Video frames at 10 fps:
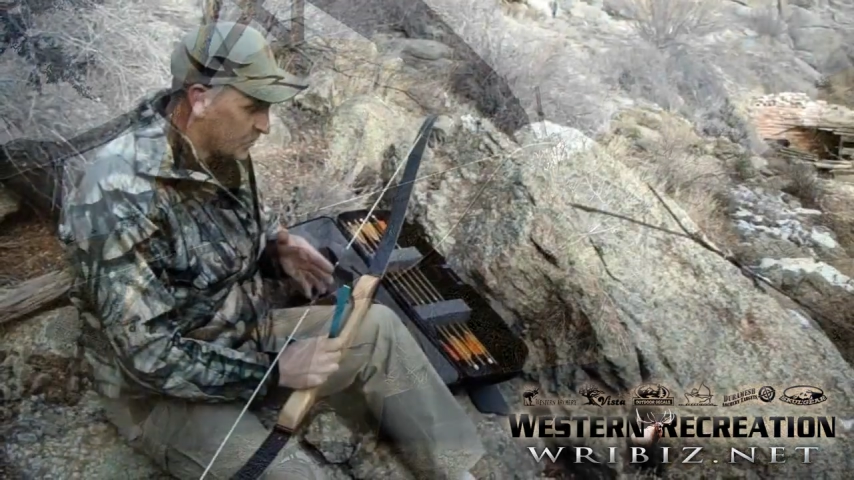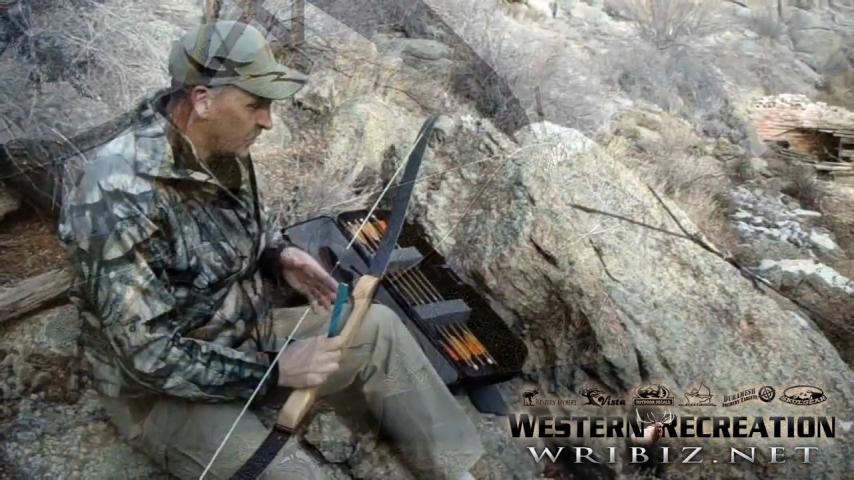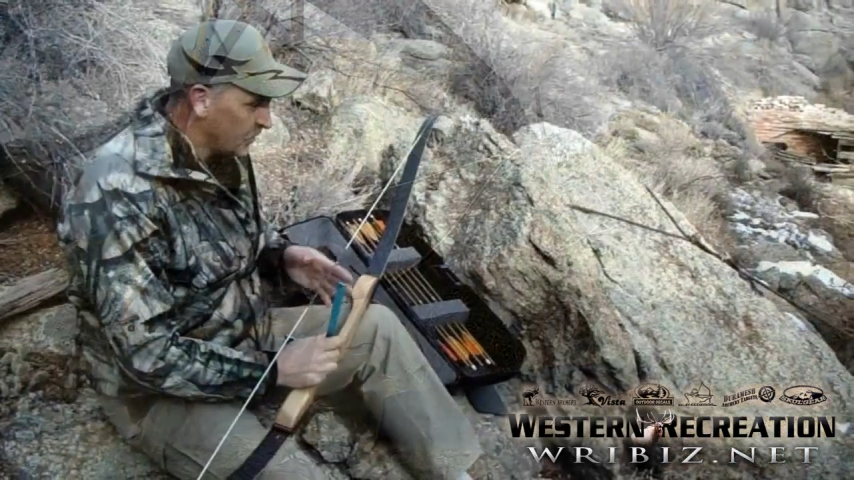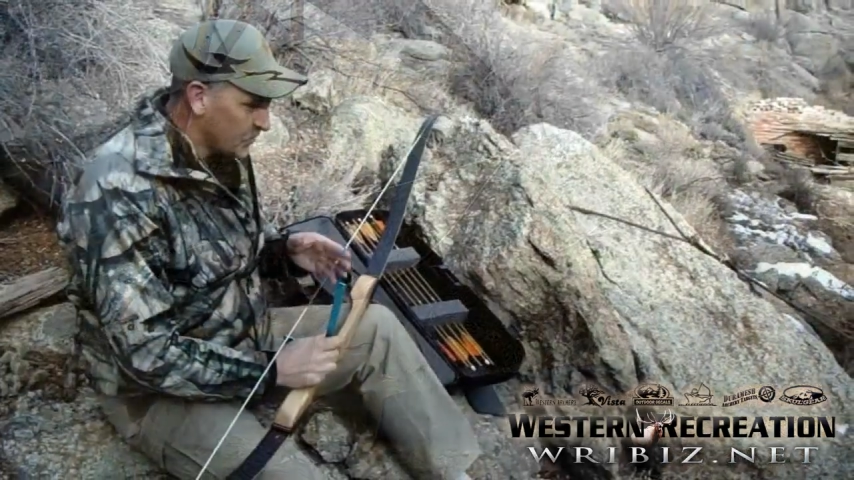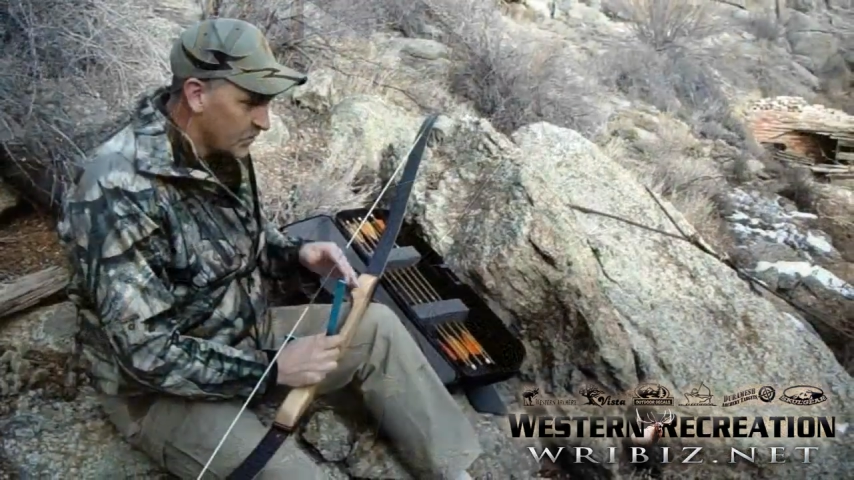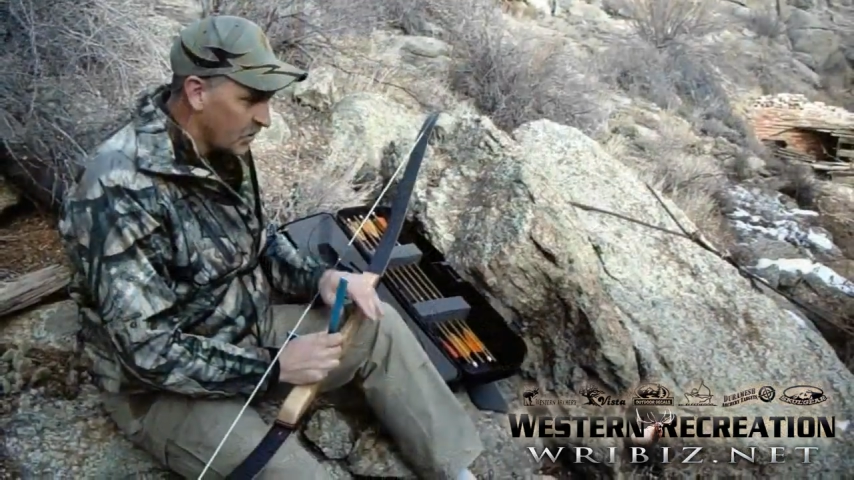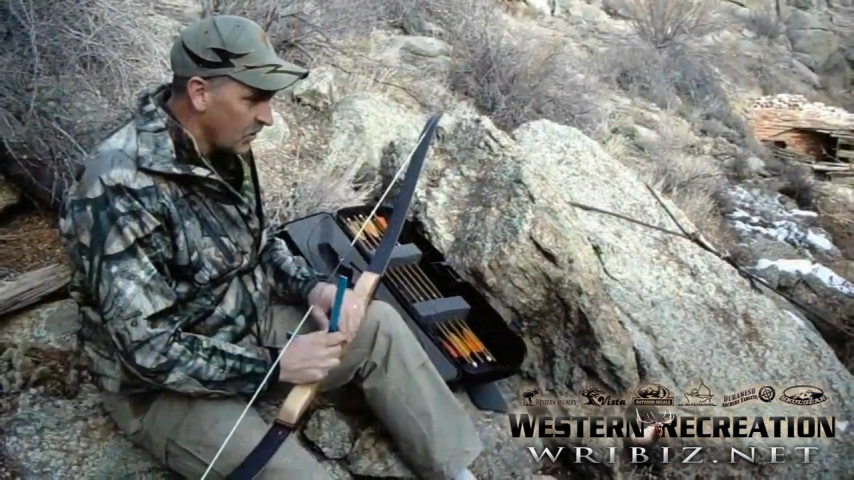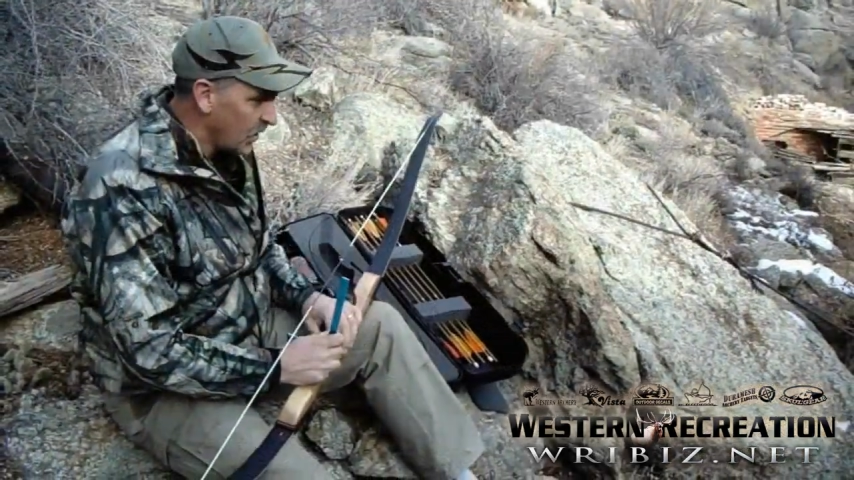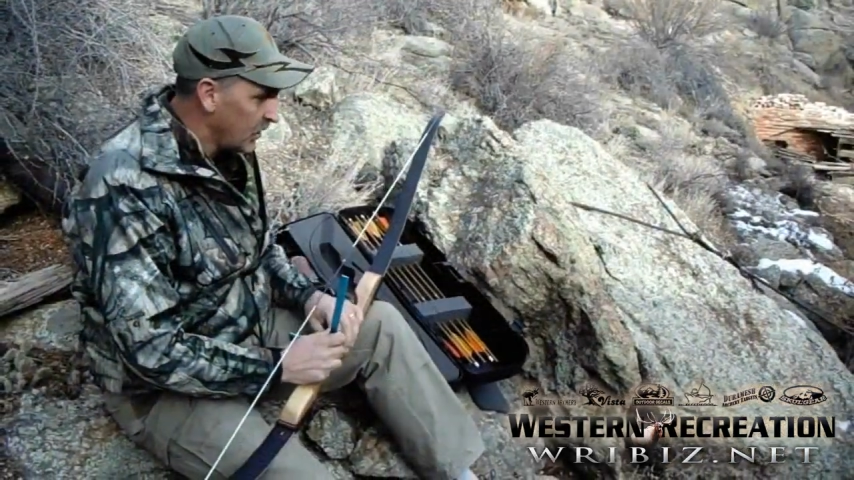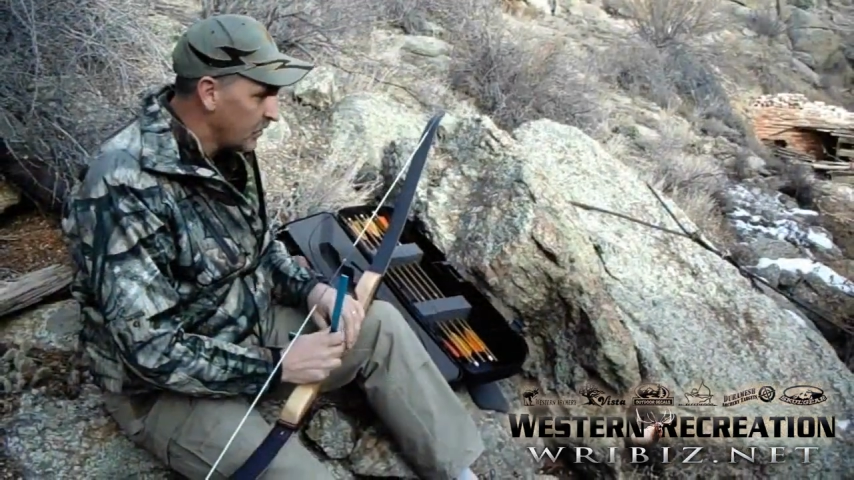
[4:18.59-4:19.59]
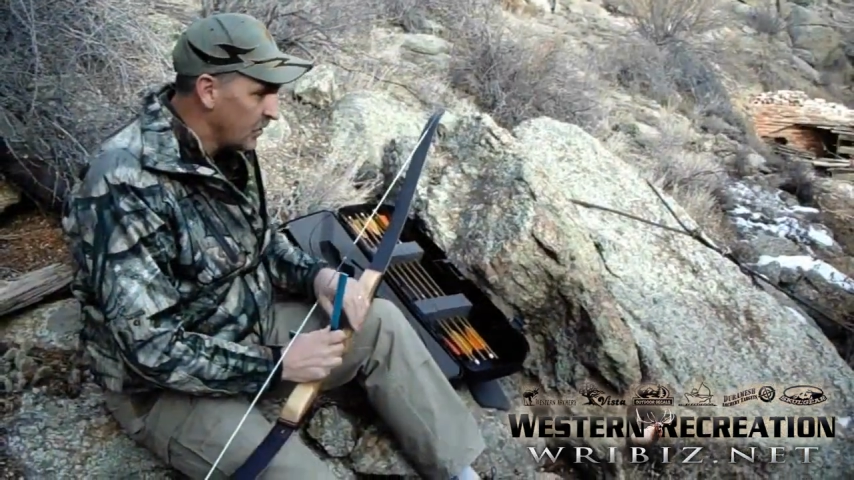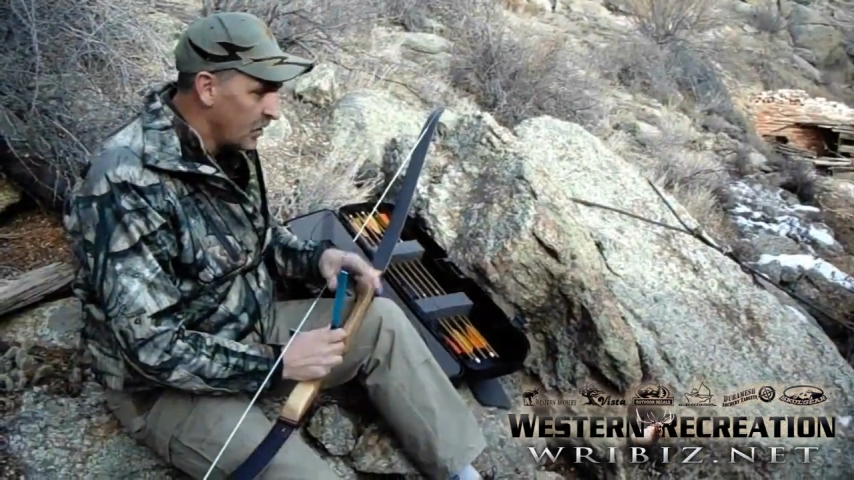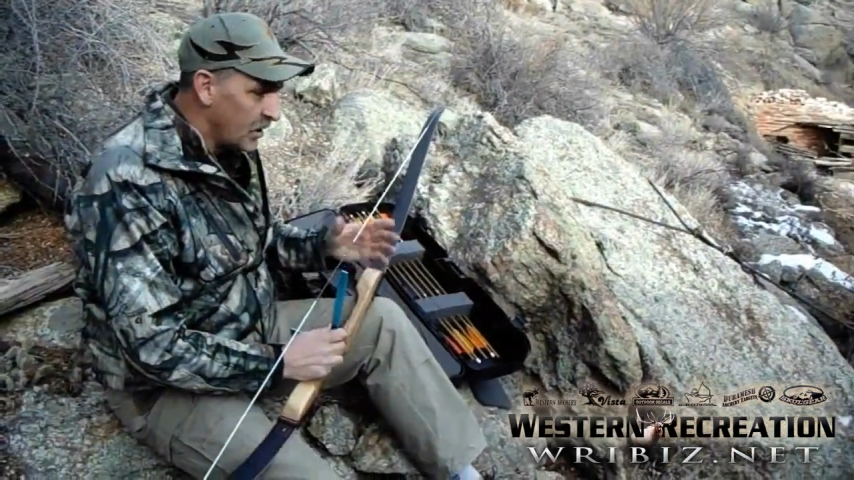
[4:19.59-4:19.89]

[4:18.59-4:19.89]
a string to a certain length,